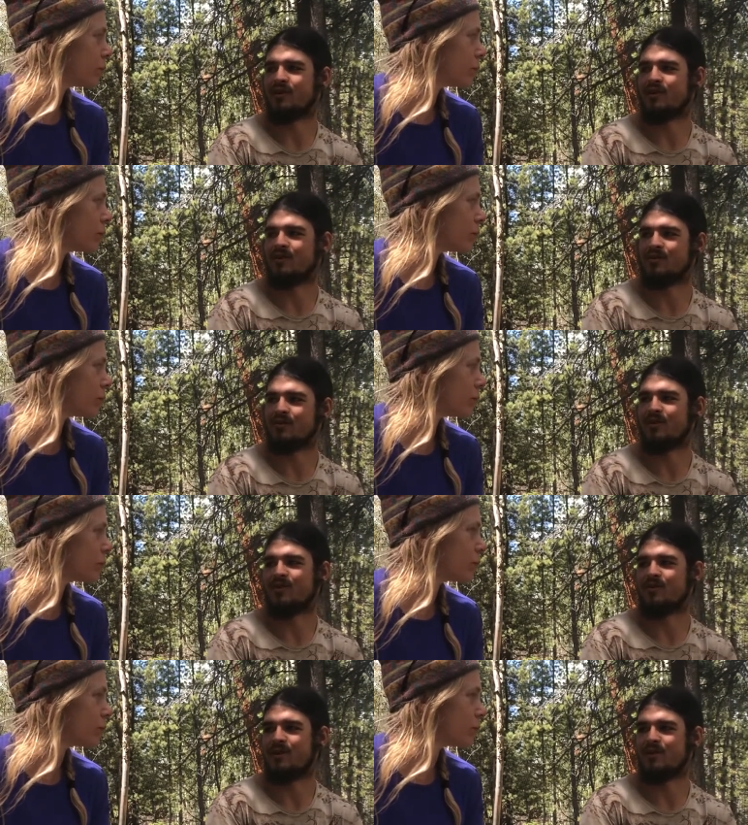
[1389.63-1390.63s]
Speaker 1: gear it's really mm-hmm.
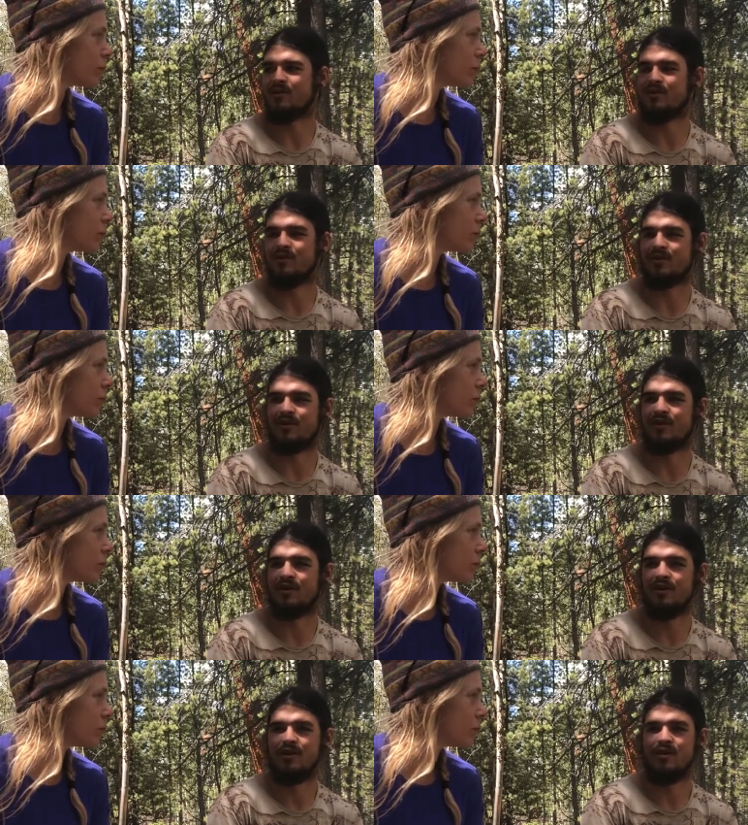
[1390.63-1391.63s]
expensive mm-hmm. it's all
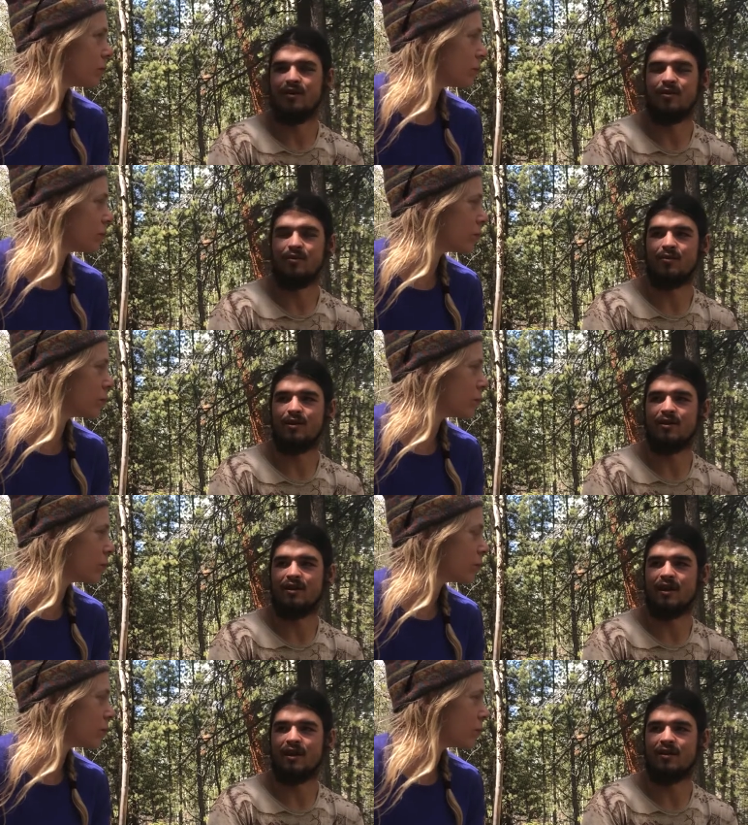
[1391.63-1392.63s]
really
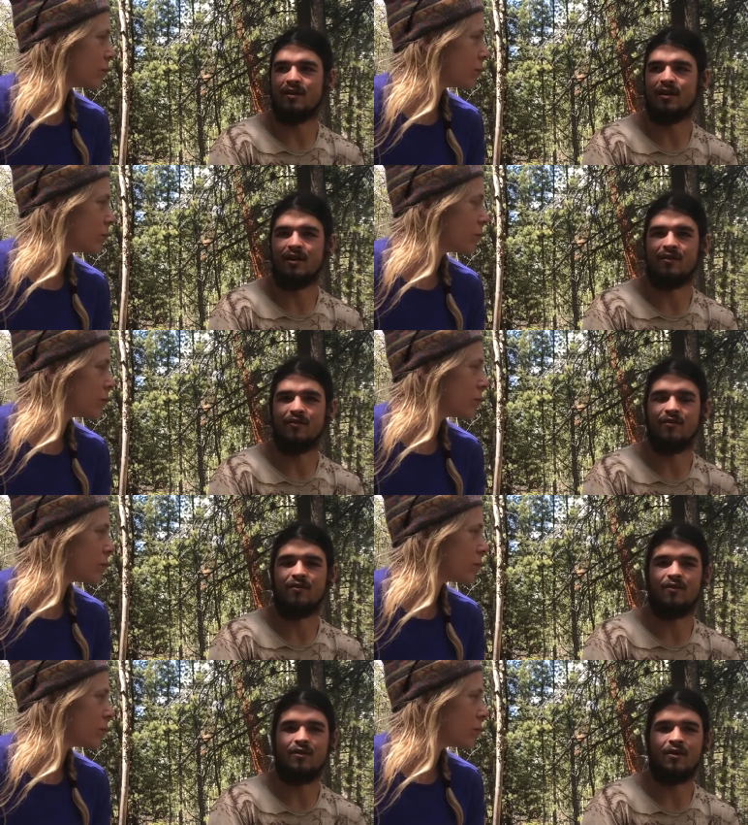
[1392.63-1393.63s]
like none of
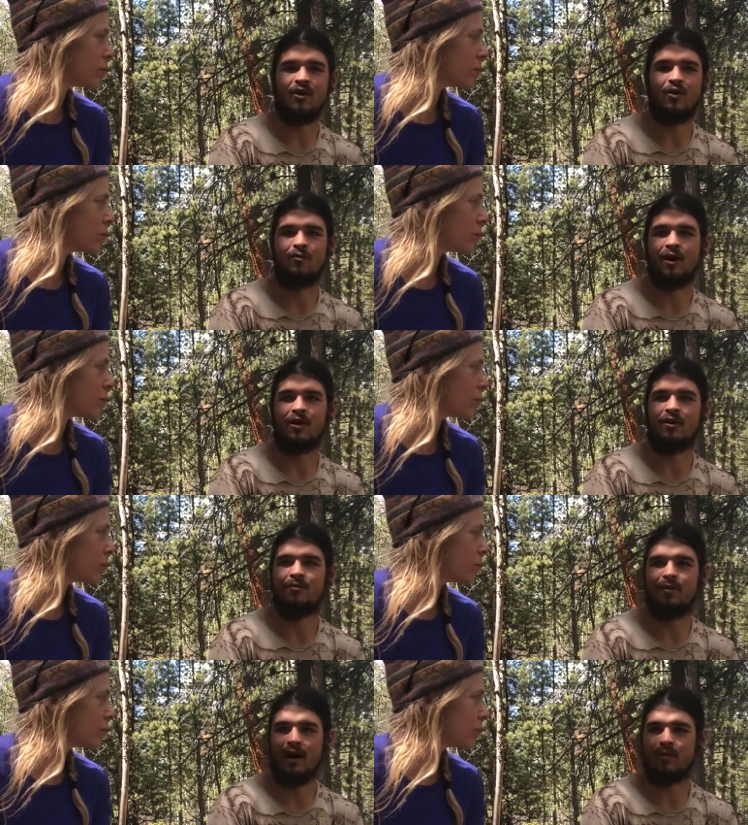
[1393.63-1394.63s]
no
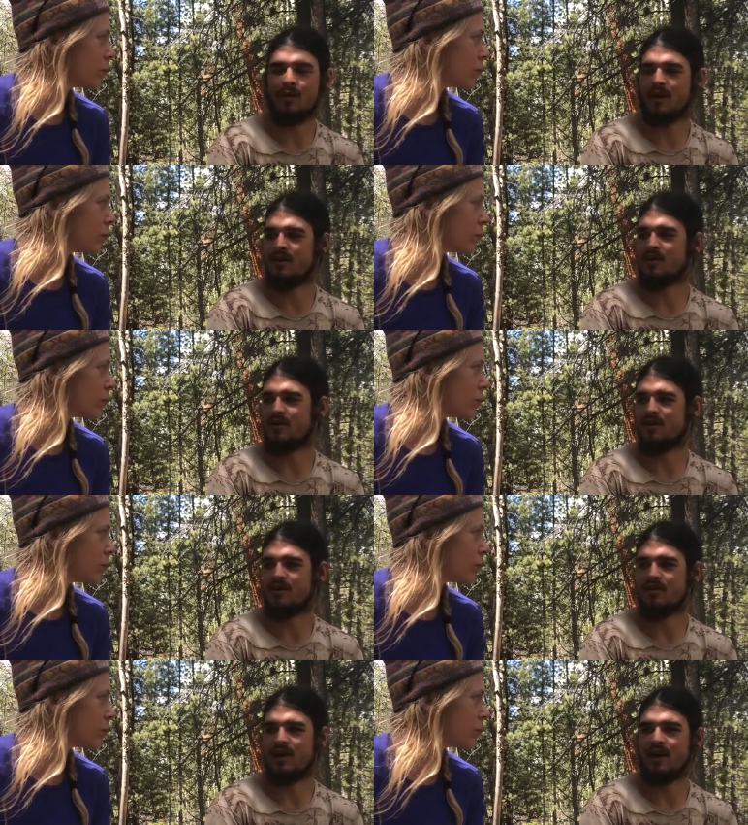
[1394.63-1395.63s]
modern backpacking gear
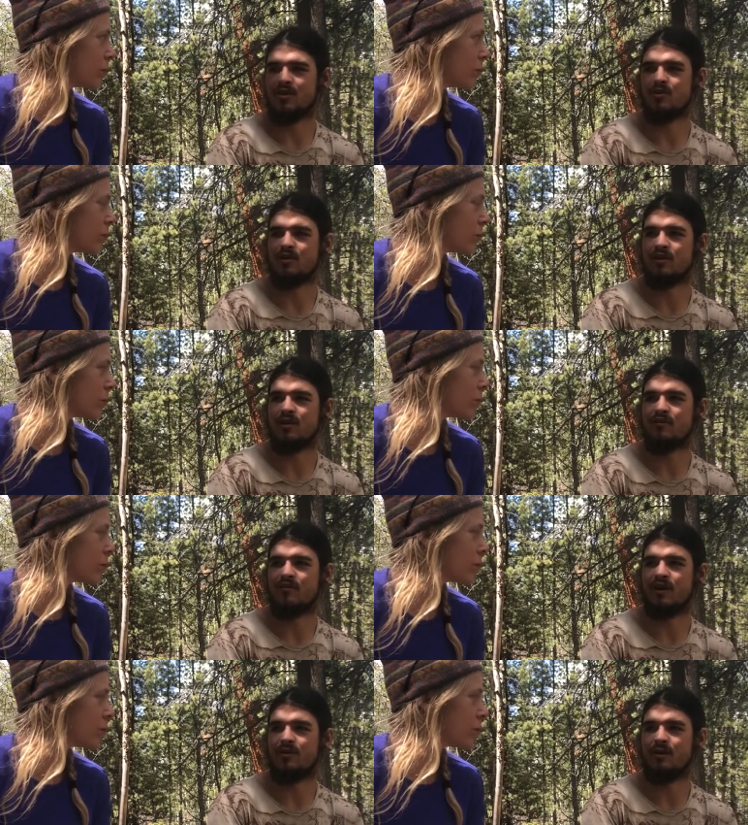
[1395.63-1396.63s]
is actually
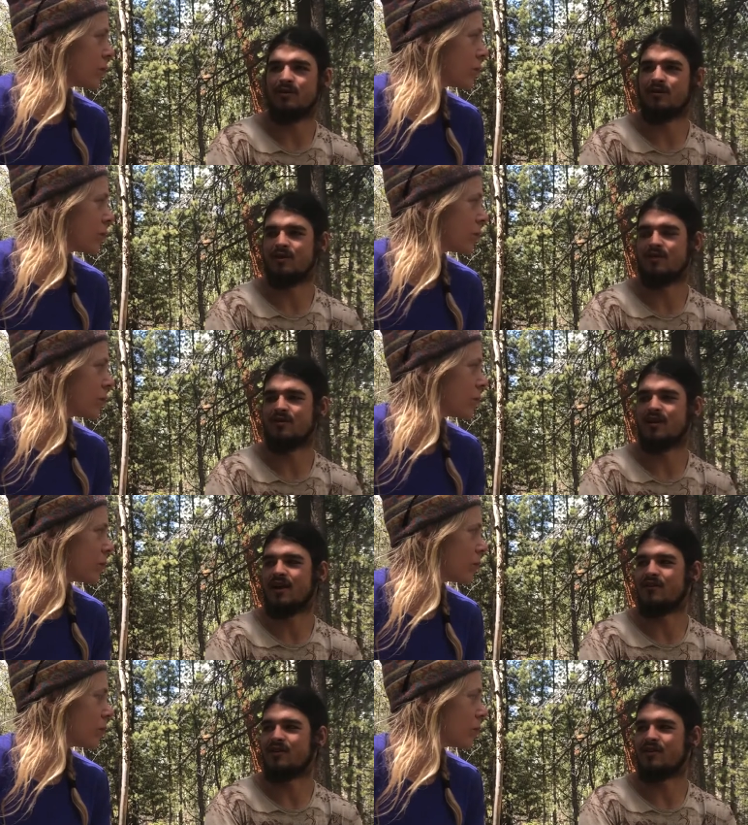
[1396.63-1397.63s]
environmentally
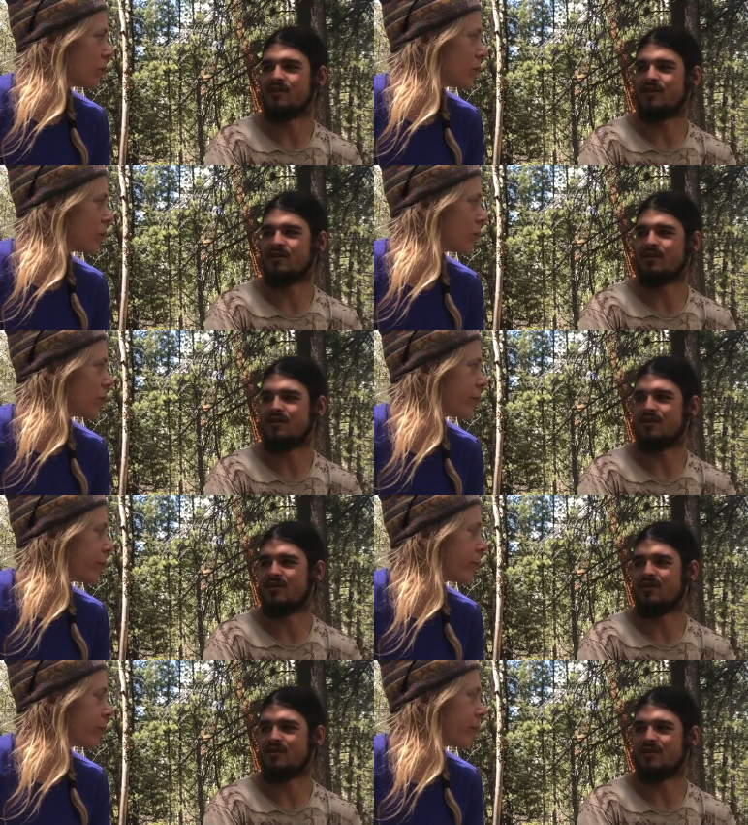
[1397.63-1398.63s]
safe either you
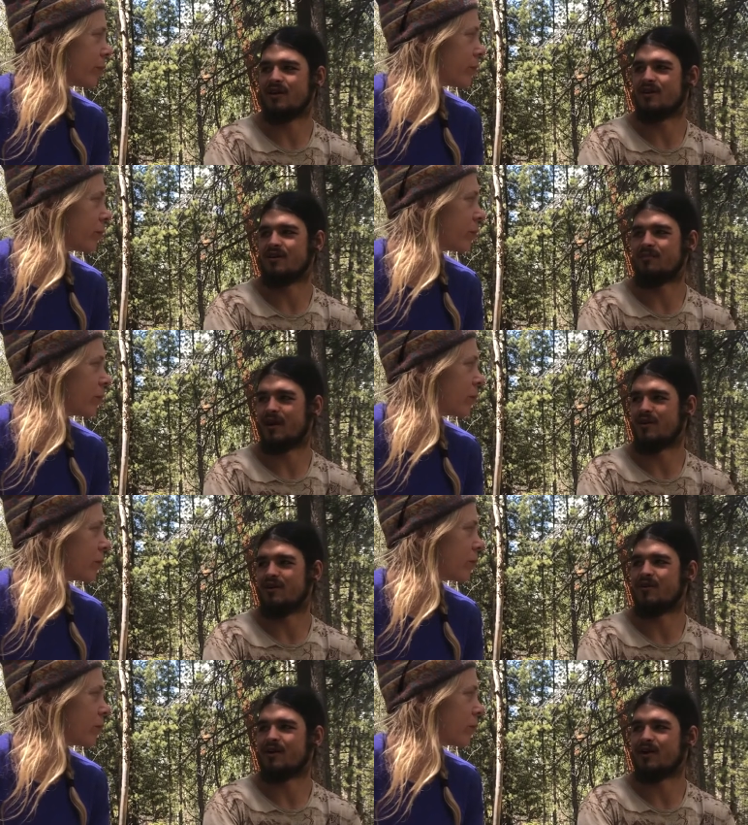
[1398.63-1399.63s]
know it's not going to
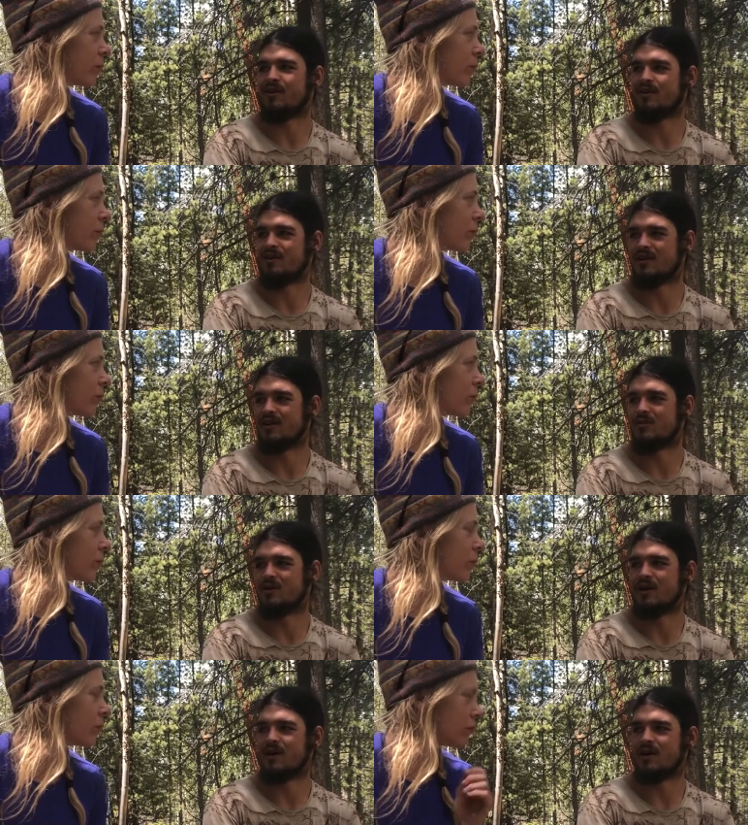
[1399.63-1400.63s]
biodegrade in a clean
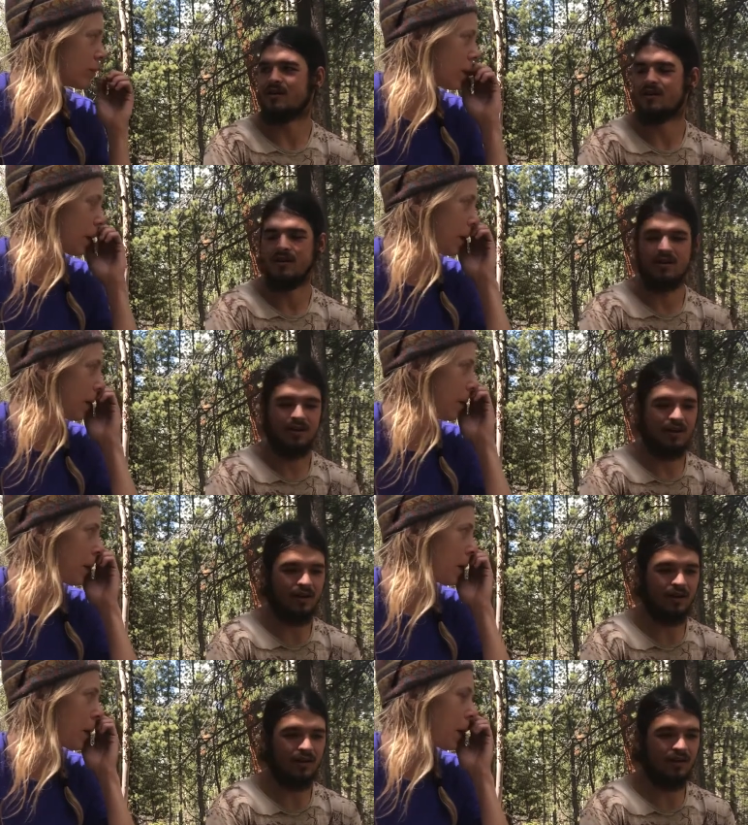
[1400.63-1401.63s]
way
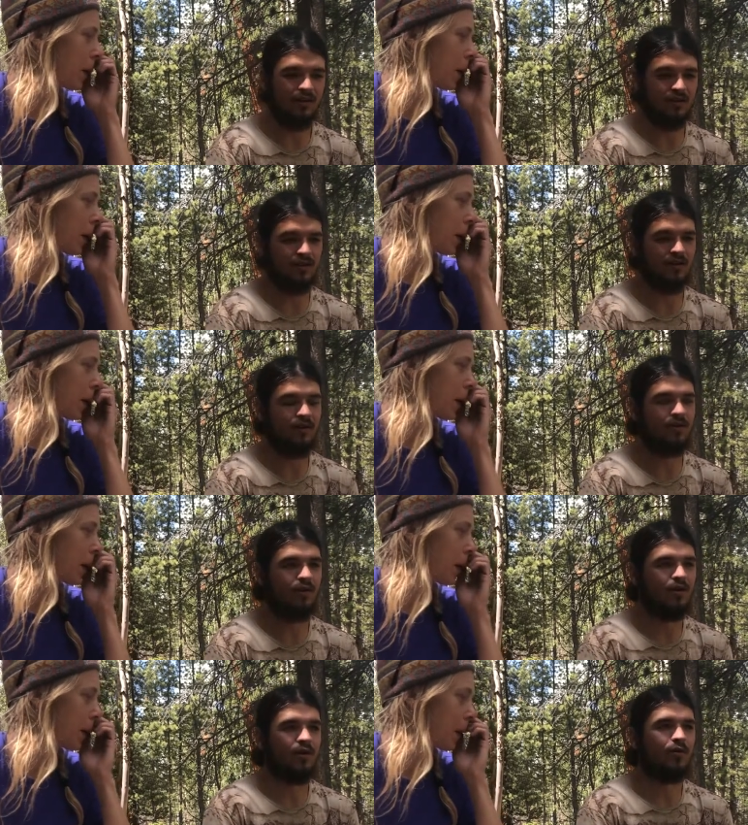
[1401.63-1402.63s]
yeah. and so
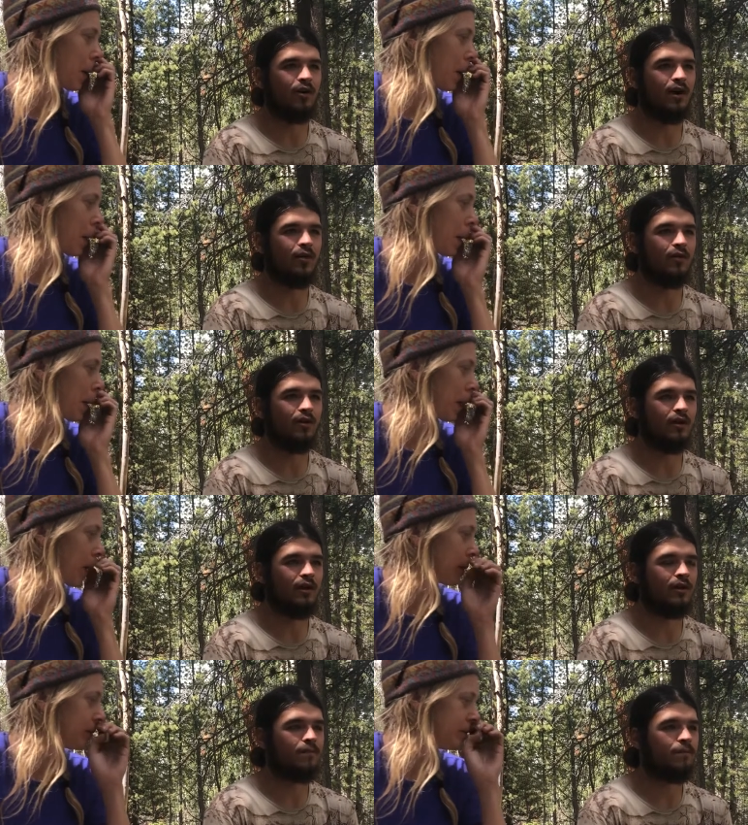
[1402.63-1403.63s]
we're not
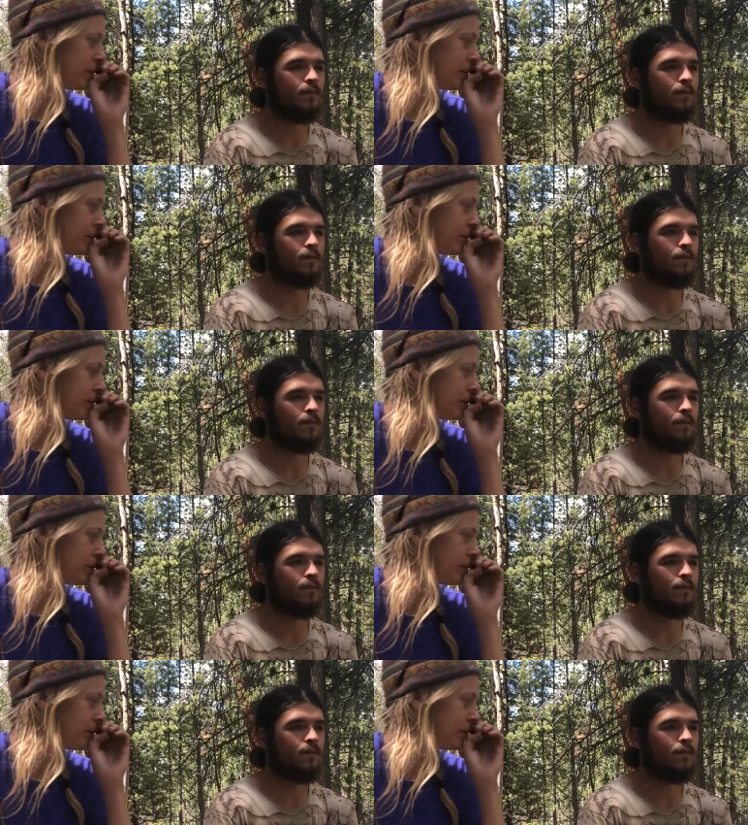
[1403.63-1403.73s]
really